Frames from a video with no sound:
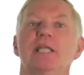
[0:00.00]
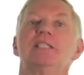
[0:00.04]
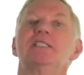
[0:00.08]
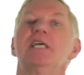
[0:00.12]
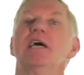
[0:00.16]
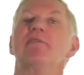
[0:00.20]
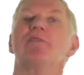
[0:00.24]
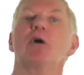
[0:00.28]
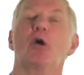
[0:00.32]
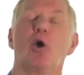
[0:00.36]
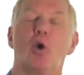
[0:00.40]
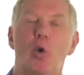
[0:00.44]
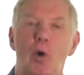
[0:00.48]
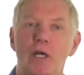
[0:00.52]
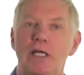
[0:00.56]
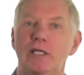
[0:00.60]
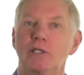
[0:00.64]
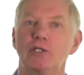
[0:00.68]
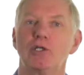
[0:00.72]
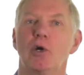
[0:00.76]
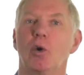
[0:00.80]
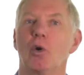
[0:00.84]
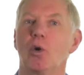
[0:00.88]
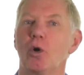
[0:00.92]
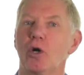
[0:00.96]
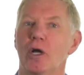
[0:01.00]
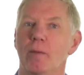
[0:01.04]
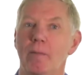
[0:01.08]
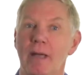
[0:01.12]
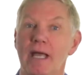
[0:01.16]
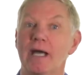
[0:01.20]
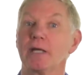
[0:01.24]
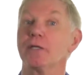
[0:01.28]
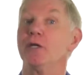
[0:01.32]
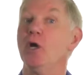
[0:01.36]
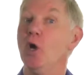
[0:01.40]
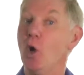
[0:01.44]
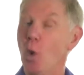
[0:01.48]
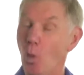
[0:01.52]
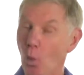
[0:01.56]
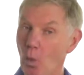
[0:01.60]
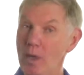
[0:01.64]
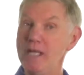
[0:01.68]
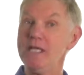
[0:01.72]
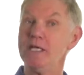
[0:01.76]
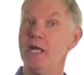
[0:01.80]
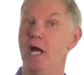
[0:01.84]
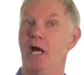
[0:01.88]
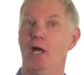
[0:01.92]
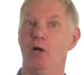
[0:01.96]
let's have a quick talk about
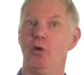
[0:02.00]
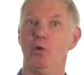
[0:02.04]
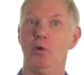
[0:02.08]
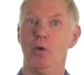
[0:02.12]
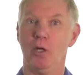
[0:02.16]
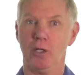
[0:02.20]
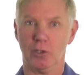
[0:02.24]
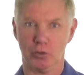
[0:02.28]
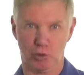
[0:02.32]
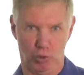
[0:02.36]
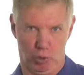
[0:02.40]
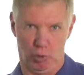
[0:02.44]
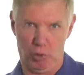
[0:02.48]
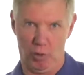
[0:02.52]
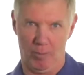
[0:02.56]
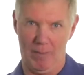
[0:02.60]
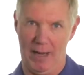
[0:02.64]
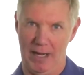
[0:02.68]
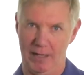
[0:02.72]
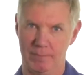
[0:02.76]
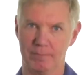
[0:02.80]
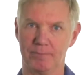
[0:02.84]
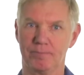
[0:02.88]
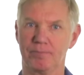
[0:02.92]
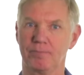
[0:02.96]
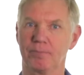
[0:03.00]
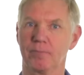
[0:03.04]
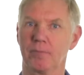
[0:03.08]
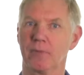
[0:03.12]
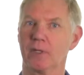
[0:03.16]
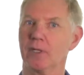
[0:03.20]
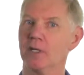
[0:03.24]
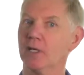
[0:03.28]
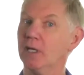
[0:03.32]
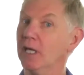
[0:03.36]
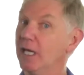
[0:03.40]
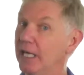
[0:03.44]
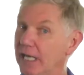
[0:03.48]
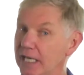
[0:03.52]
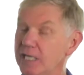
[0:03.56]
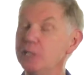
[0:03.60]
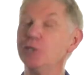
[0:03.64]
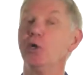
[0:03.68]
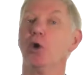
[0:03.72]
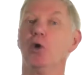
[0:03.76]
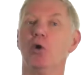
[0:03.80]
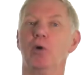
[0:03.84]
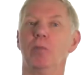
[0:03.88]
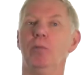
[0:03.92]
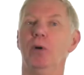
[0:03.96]
window trauma.
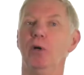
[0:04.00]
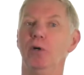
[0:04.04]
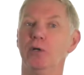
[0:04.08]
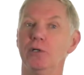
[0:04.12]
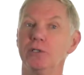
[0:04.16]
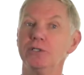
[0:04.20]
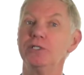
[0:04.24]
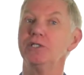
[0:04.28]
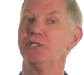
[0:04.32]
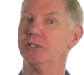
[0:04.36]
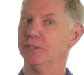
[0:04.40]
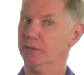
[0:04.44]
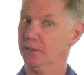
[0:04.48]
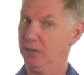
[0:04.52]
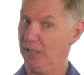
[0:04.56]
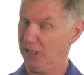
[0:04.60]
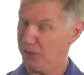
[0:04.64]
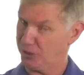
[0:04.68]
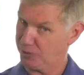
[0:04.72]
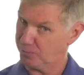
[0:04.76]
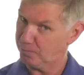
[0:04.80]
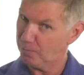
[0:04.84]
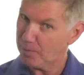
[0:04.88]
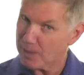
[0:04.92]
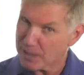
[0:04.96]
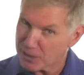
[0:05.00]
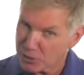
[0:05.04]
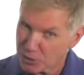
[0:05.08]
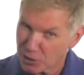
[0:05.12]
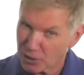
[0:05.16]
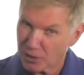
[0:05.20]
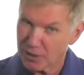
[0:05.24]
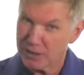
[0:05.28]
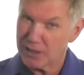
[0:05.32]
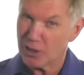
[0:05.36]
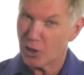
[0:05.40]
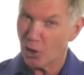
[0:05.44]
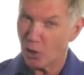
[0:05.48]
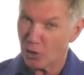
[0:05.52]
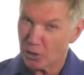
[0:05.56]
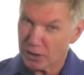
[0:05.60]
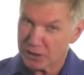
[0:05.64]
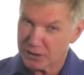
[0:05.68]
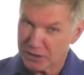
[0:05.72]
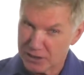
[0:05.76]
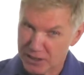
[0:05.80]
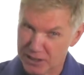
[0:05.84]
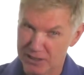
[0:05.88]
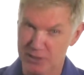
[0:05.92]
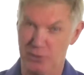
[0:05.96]
Indoor birds, especially
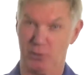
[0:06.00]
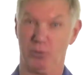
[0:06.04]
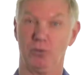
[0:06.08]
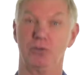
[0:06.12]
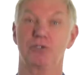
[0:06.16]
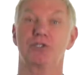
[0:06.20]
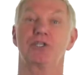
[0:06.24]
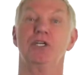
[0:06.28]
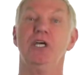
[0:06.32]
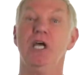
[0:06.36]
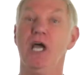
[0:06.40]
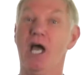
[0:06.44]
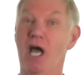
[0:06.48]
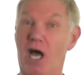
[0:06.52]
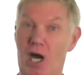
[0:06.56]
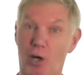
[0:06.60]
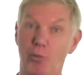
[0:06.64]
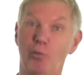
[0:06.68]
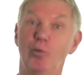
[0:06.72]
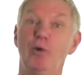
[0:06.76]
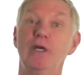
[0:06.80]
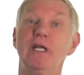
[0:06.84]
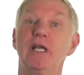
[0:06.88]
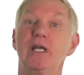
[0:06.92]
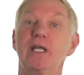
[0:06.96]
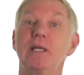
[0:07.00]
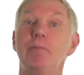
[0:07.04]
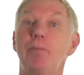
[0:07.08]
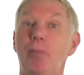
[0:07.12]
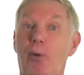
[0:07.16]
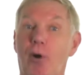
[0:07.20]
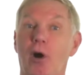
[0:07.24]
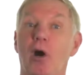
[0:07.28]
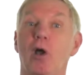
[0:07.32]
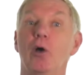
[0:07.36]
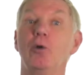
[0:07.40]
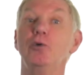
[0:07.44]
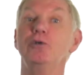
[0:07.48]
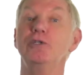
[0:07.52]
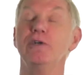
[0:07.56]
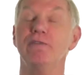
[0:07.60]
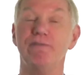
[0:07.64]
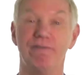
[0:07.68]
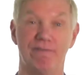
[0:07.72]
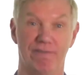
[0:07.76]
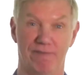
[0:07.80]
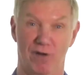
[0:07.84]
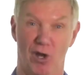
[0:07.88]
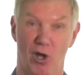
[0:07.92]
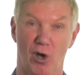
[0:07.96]
cockatiels, are really prone to
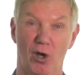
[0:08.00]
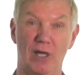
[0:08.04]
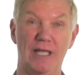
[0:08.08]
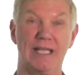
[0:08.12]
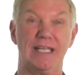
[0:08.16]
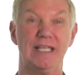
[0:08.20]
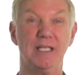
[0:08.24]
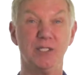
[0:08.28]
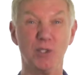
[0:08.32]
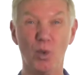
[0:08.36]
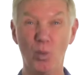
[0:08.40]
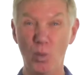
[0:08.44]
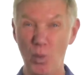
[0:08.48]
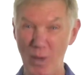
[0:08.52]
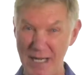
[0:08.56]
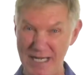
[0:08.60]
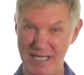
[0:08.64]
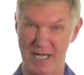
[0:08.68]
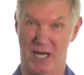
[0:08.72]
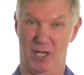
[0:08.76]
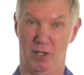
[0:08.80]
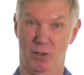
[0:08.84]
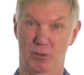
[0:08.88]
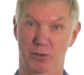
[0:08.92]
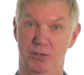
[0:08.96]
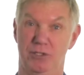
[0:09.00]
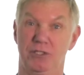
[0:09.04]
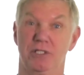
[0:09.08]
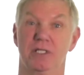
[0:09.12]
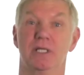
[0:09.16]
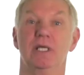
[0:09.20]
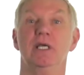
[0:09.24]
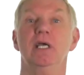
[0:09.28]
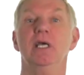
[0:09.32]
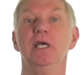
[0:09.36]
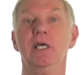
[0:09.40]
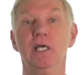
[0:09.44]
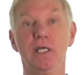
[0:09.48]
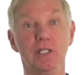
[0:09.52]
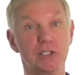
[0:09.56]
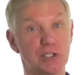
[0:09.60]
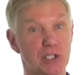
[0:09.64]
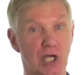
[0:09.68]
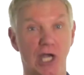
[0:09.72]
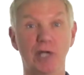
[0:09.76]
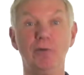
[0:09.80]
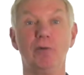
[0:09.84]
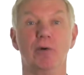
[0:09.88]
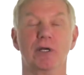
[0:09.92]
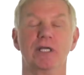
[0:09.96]
flying into windows.
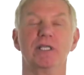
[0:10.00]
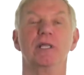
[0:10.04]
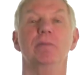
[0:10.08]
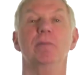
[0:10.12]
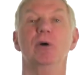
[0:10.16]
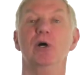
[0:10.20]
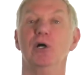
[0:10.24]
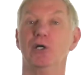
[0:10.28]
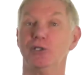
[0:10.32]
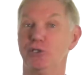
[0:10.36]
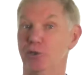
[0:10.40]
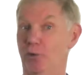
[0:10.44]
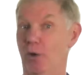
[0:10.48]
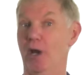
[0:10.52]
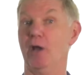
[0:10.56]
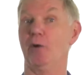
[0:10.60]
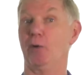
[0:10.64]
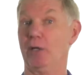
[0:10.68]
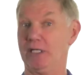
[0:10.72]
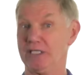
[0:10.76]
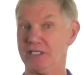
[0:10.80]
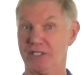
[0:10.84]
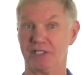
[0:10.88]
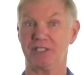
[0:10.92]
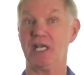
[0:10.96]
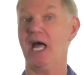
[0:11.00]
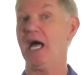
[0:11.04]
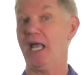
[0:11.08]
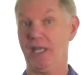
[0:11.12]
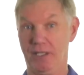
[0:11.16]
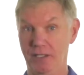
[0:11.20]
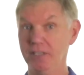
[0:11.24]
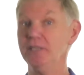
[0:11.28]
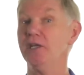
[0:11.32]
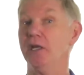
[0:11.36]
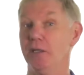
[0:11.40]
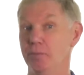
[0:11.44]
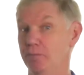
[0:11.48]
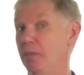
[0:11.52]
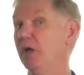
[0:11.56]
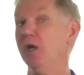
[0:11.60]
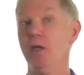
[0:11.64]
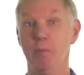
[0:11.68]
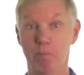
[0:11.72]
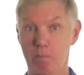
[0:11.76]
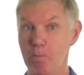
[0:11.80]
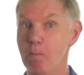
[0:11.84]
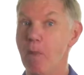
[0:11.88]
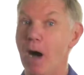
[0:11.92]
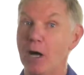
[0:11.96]
Generally, the birds are only stunned and
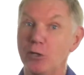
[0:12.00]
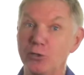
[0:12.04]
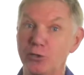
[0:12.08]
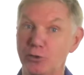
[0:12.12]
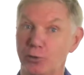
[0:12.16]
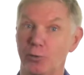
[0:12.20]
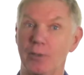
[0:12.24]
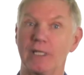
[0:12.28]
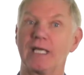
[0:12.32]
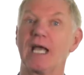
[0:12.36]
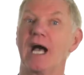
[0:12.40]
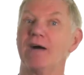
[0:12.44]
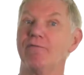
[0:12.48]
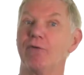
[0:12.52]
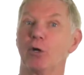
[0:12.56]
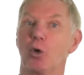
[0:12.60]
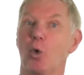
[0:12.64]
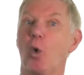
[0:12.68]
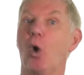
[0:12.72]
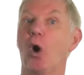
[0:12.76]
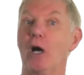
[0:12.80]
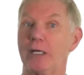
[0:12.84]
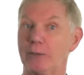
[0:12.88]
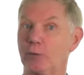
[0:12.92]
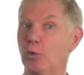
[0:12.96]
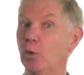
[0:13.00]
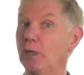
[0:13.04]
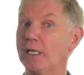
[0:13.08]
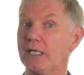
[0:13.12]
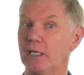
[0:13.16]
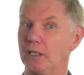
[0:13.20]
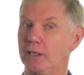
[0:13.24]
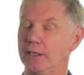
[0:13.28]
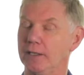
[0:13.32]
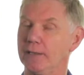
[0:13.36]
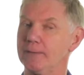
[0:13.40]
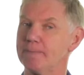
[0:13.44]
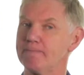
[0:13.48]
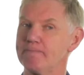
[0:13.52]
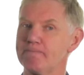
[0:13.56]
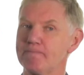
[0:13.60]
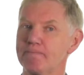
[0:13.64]
most recover quite quickly.